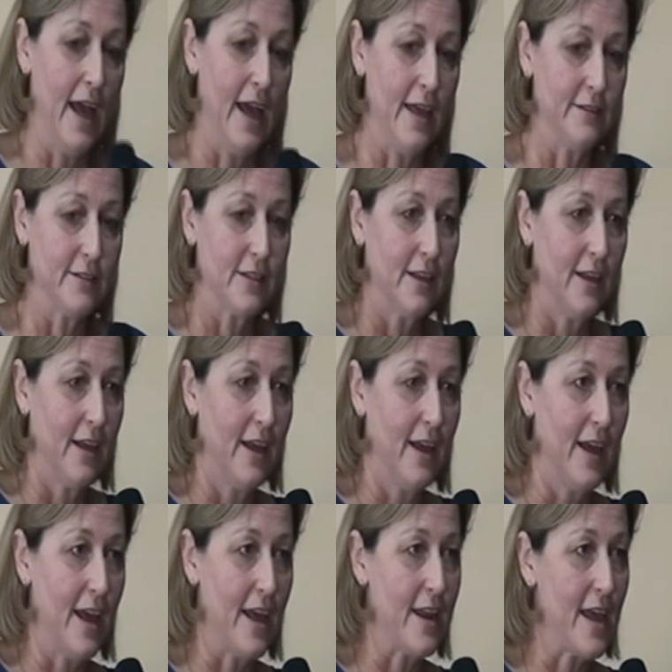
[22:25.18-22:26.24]
And
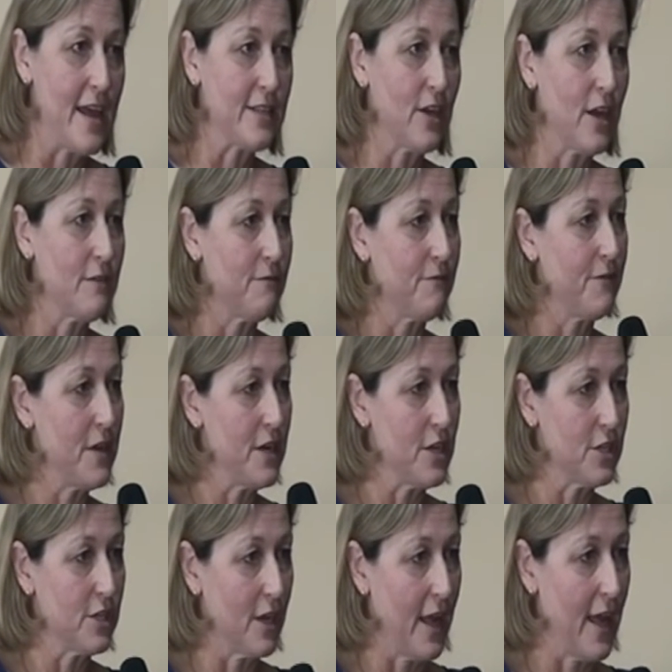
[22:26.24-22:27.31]
as I
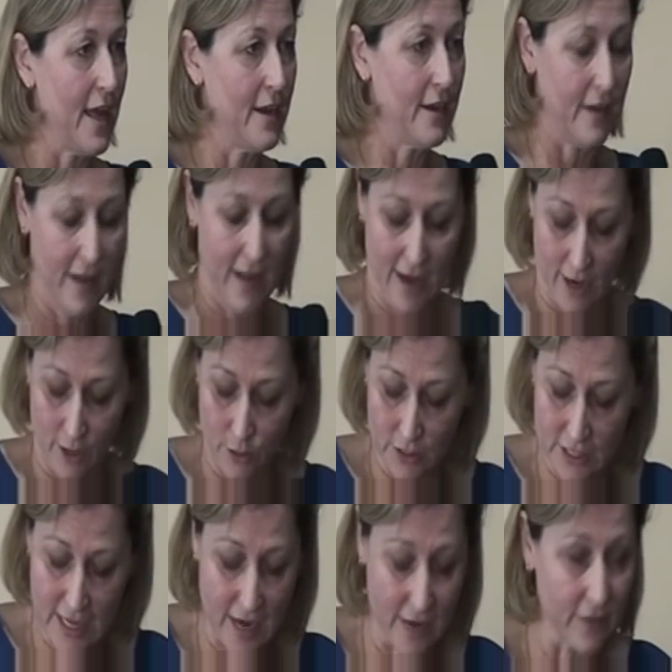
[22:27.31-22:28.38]
finished and I handed it out, I
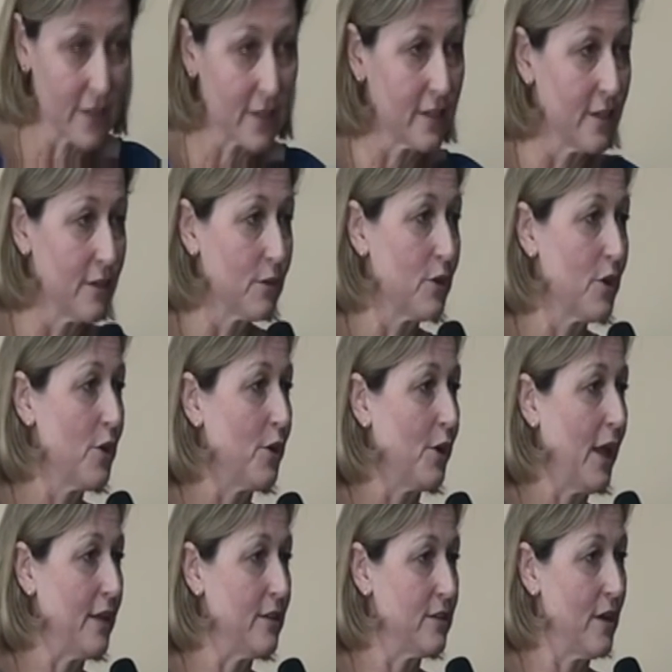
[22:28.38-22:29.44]
looked down and this little
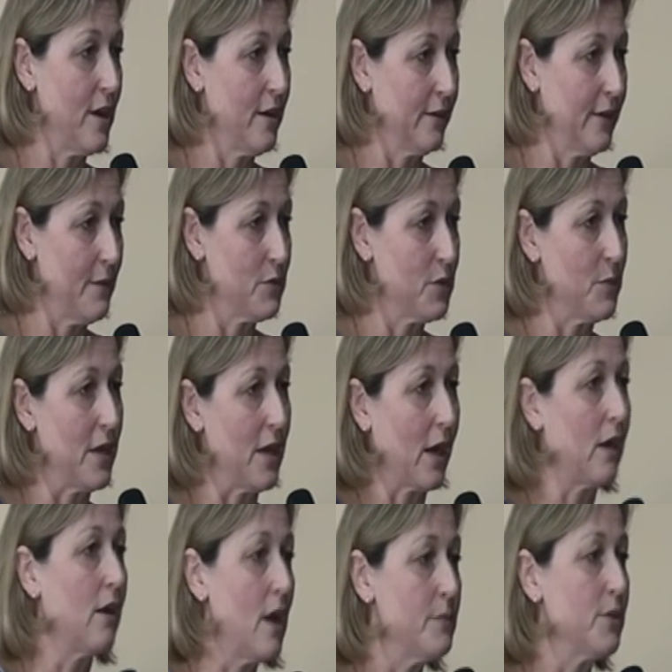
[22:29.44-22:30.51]
girl had sidled up to me
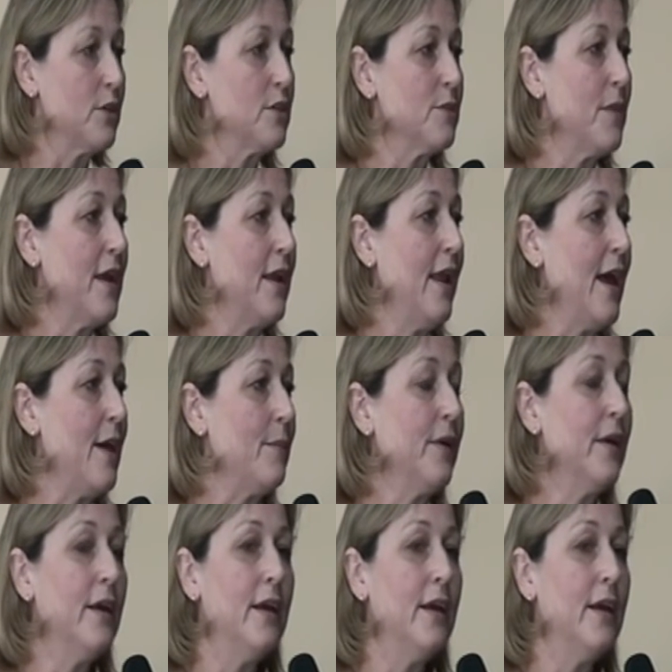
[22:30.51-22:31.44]
and climbed onto my lap.